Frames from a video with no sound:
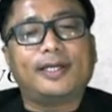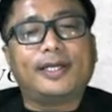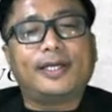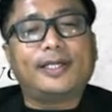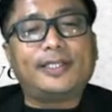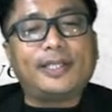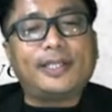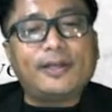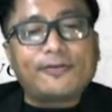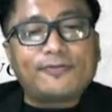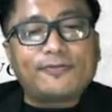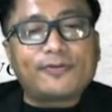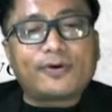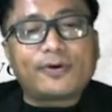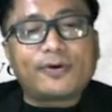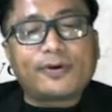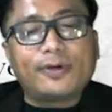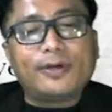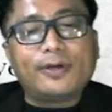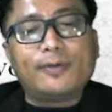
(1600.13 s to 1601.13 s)

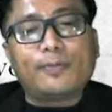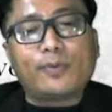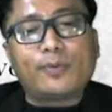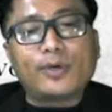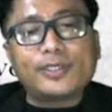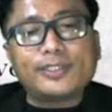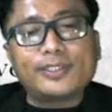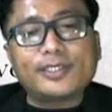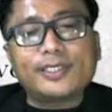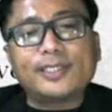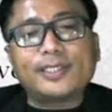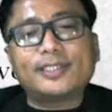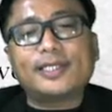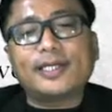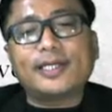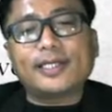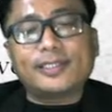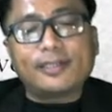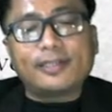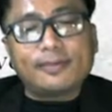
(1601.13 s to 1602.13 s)
Therefore, moisture is a
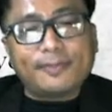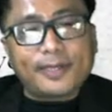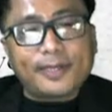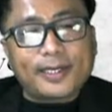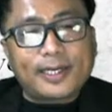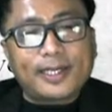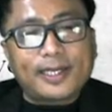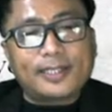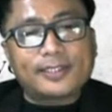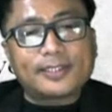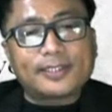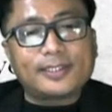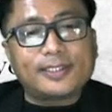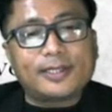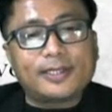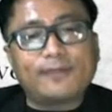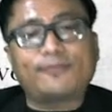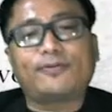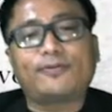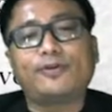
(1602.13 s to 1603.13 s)
little bit less,
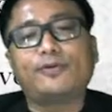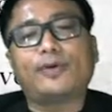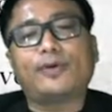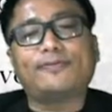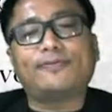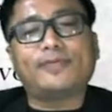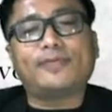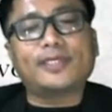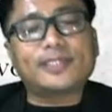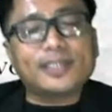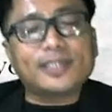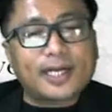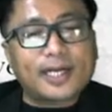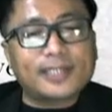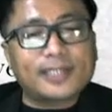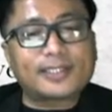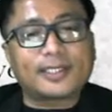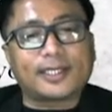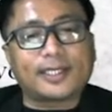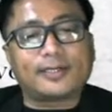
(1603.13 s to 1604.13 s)
therefore you have this
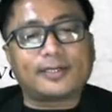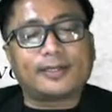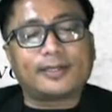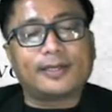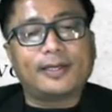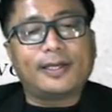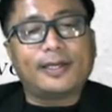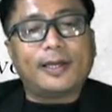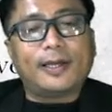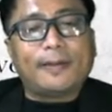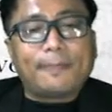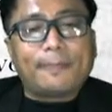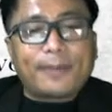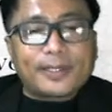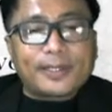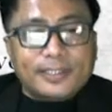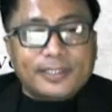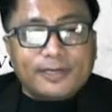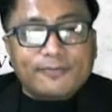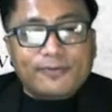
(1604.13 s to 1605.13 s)
grassland. But
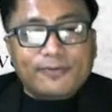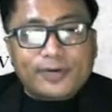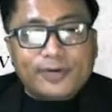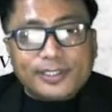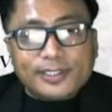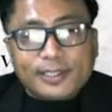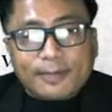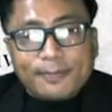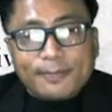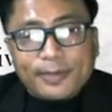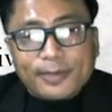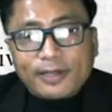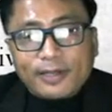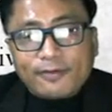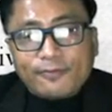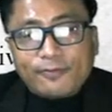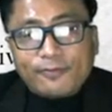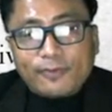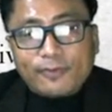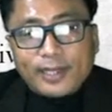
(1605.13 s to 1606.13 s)
say for example,
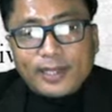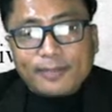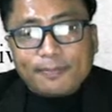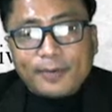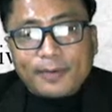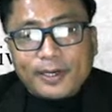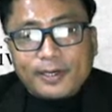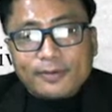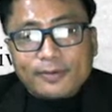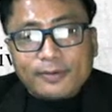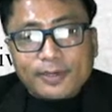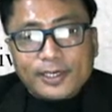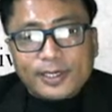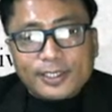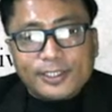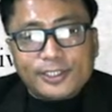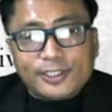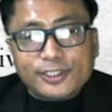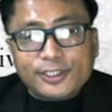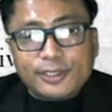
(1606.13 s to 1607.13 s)
if one particular
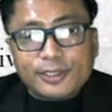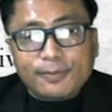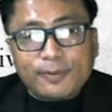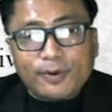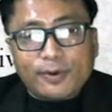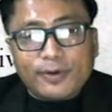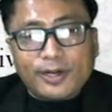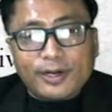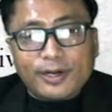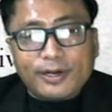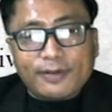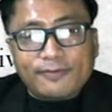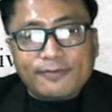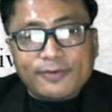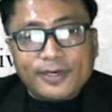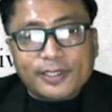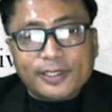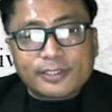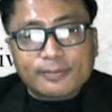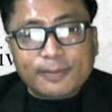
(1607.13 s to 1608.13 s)
stream or a
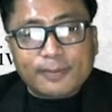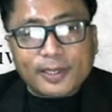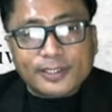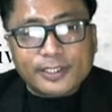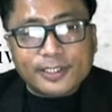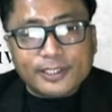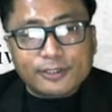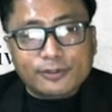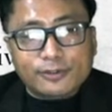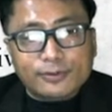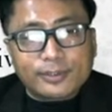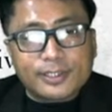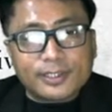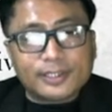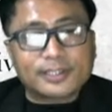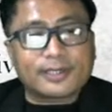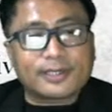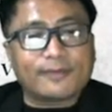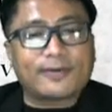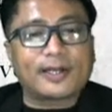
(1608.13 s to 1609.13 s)
river is passing through
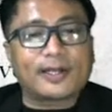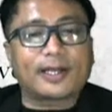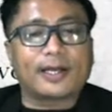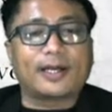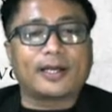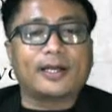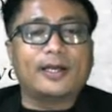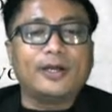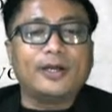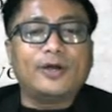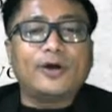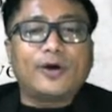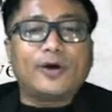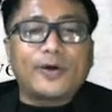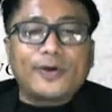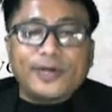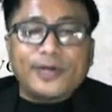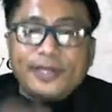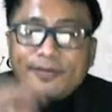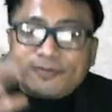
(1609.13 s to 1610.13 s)
this savanna,
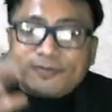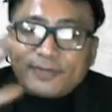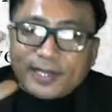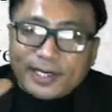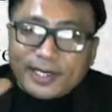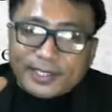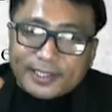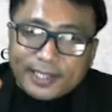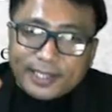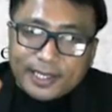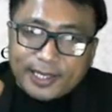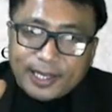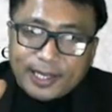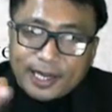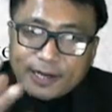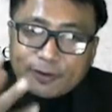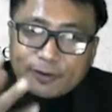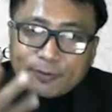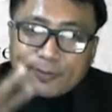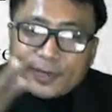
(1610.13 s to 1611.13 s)
or if there is any
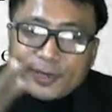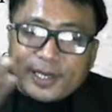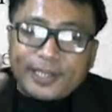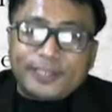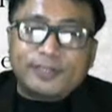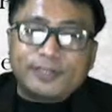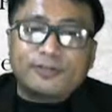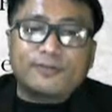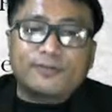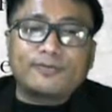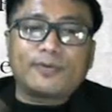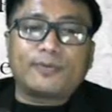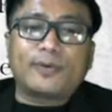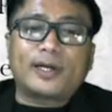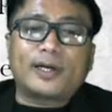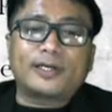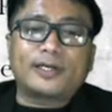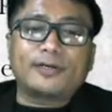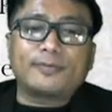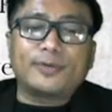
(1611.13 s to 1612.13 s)
accumulation of the
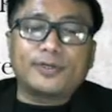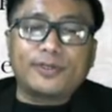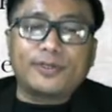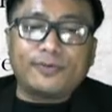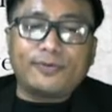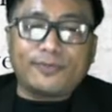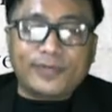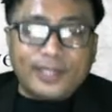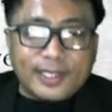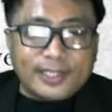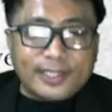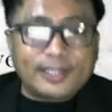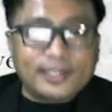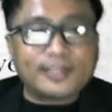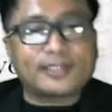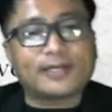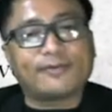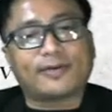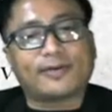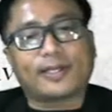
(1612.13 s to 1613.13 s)
water body within the
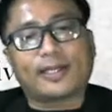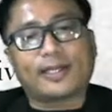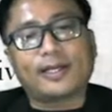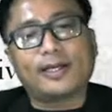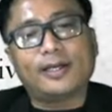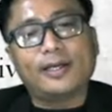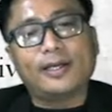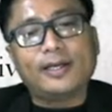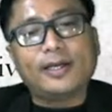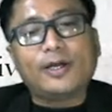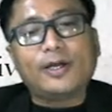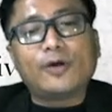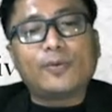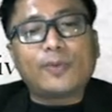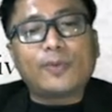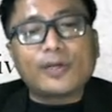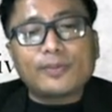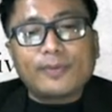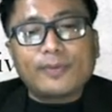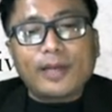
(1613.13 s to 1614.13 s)
savanna,
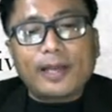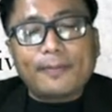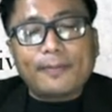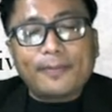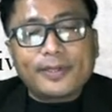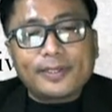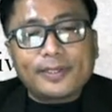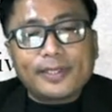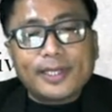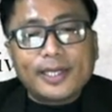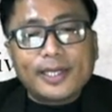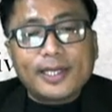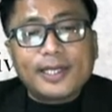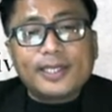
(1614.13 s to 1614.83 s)
what will happen?